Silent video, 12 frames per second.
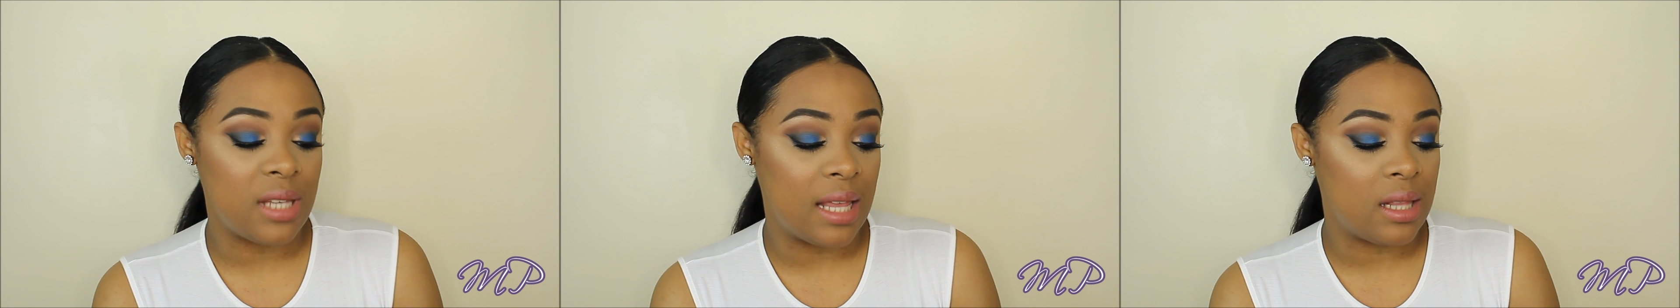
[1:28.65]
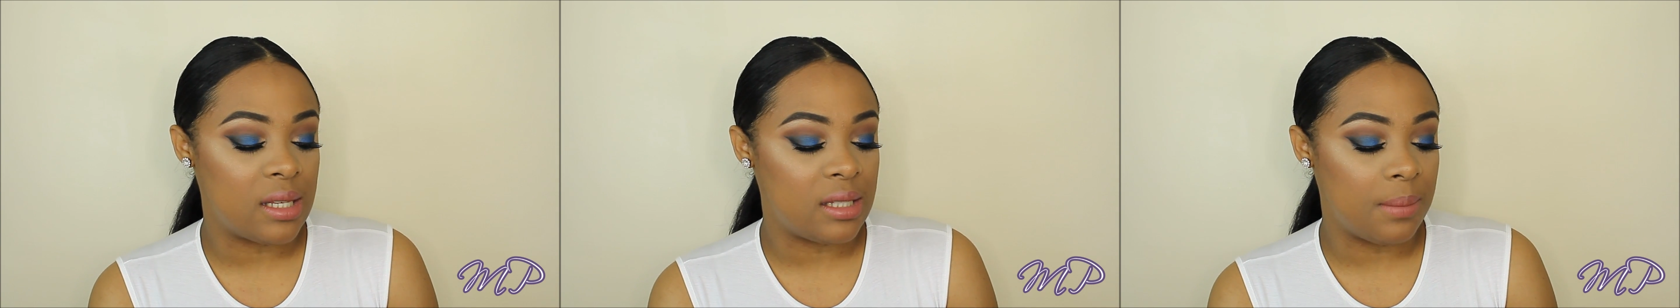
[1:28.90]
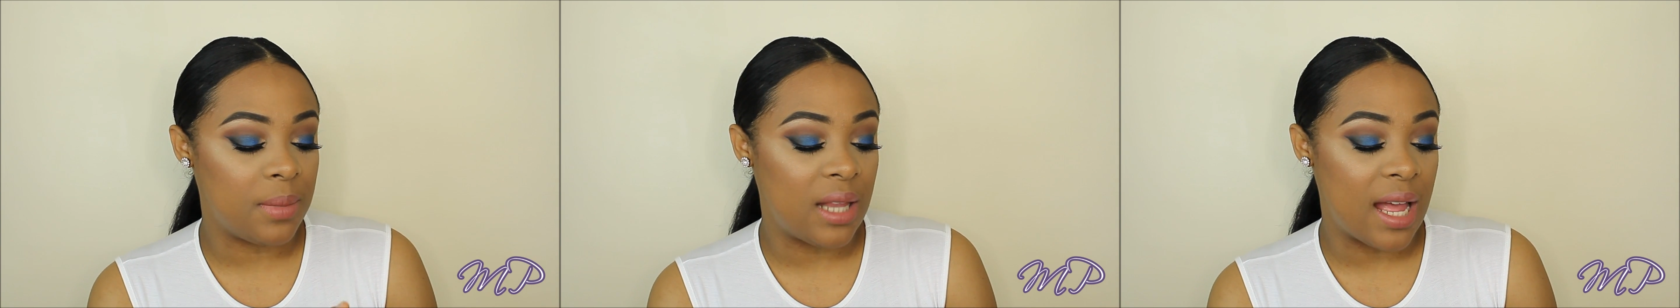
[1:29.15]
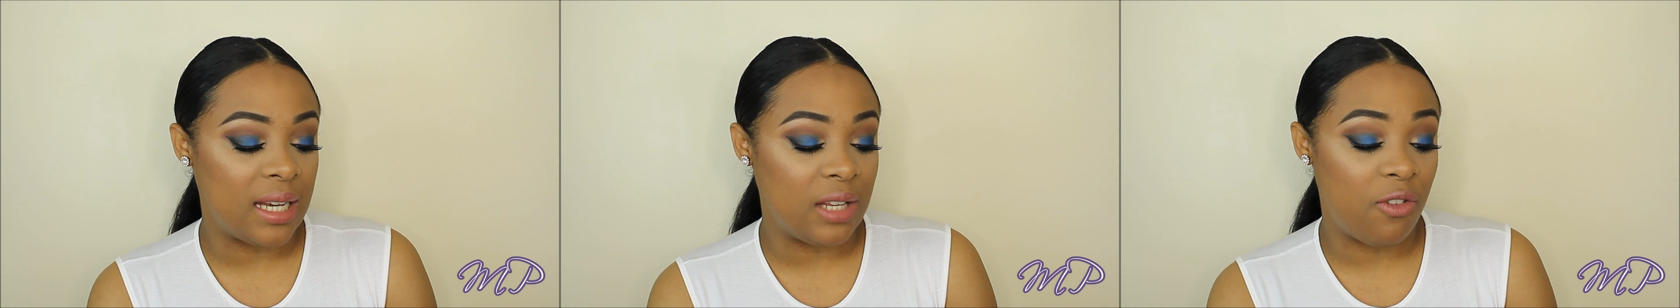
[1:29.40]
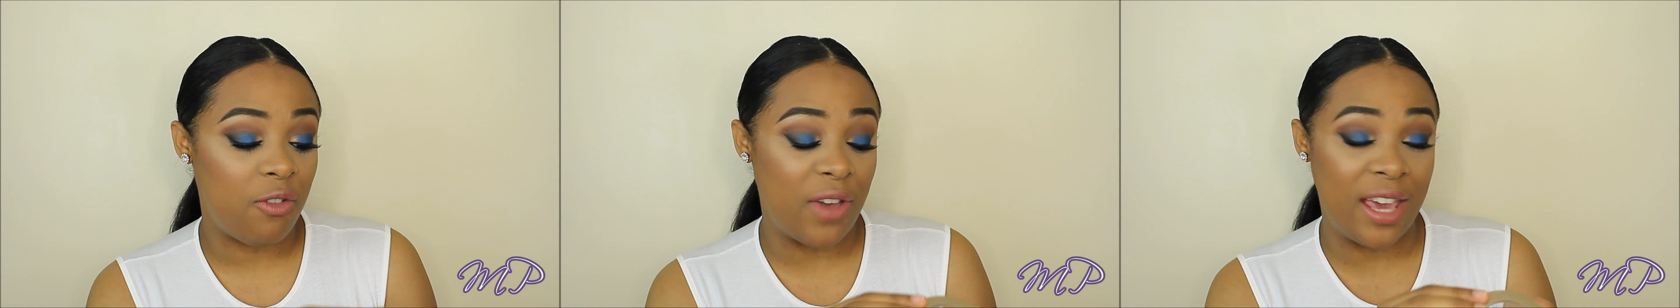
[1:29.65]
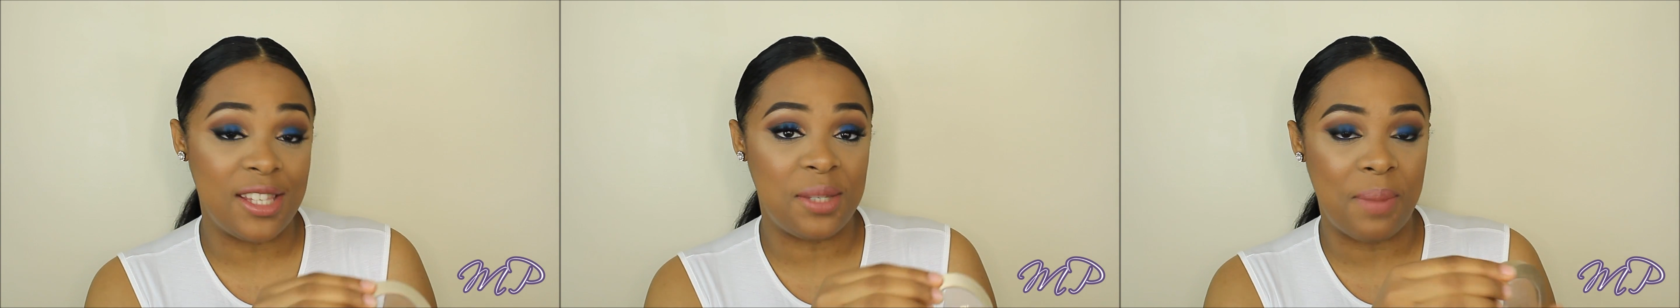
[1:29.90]
and this is the Marilenny
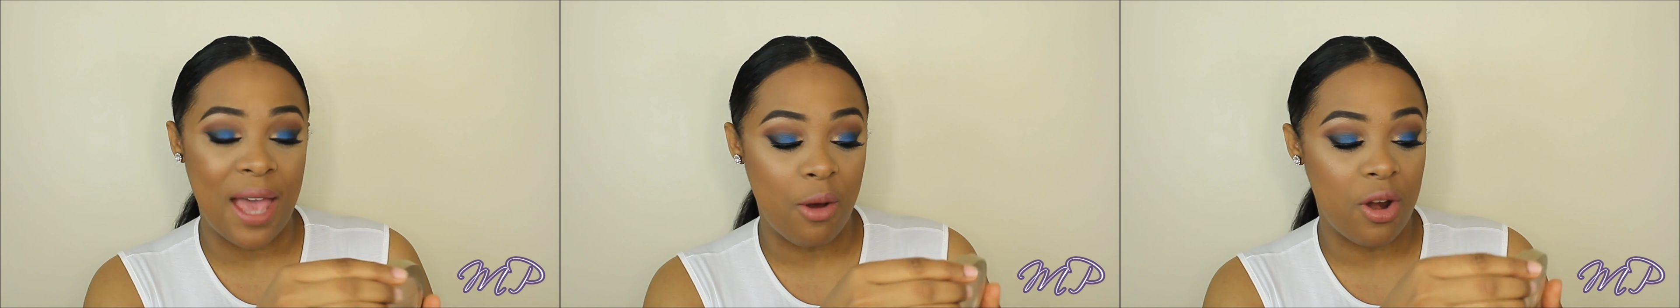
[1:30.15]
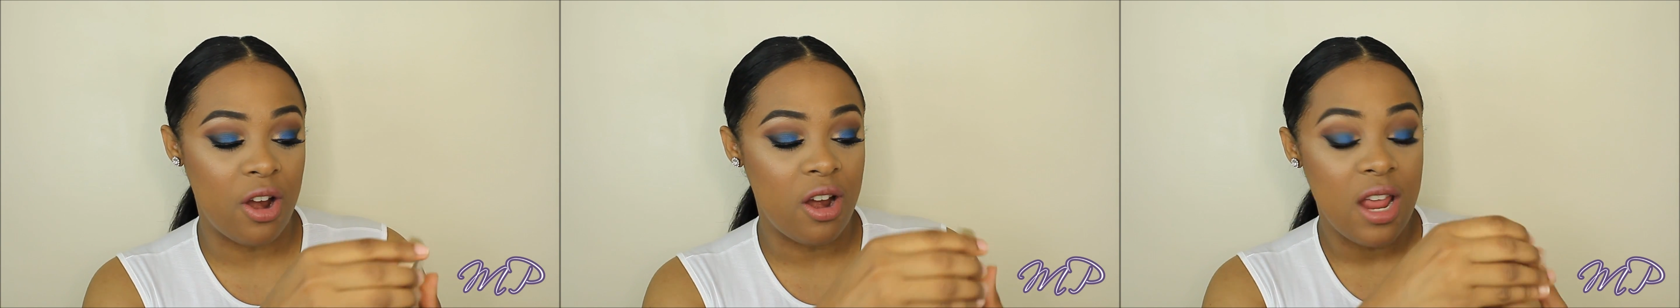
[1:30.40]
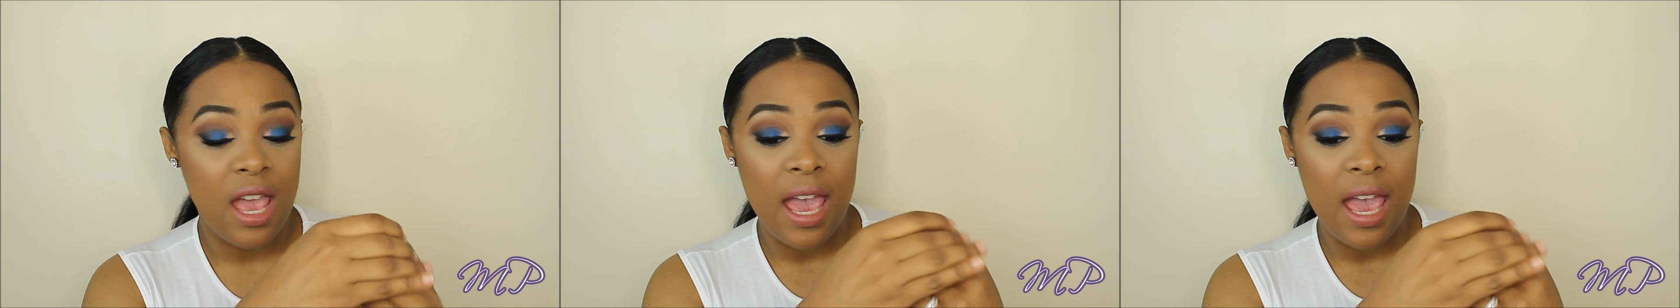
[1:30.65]
face powder.